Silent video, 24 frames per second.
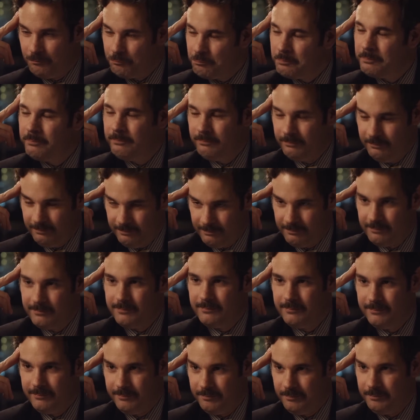But again,
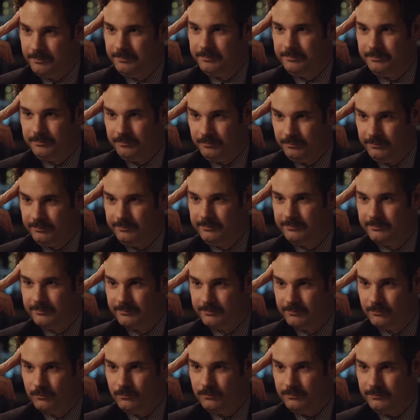
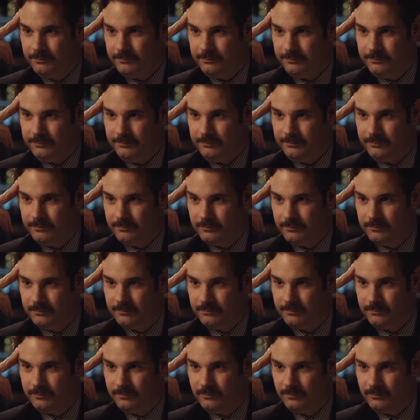there hasn't
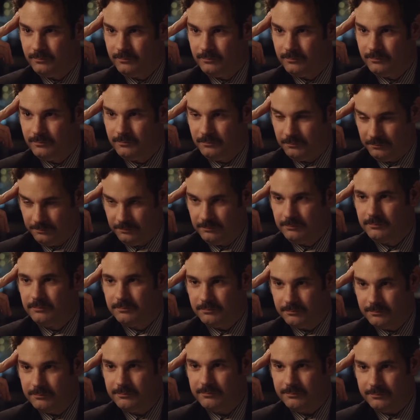been, you try like
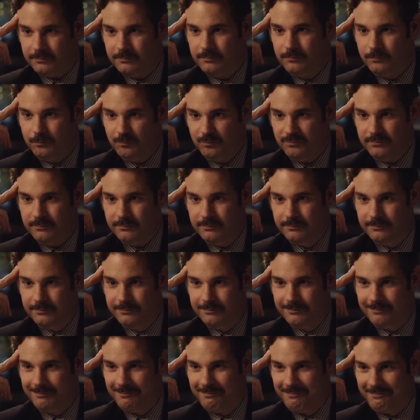looking into his eyes,
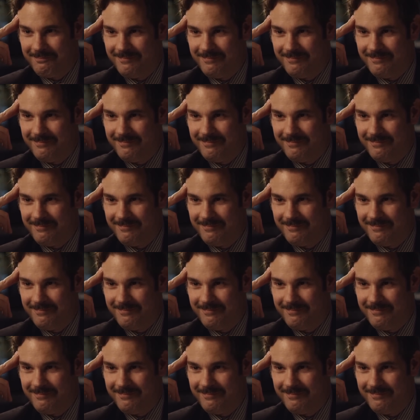but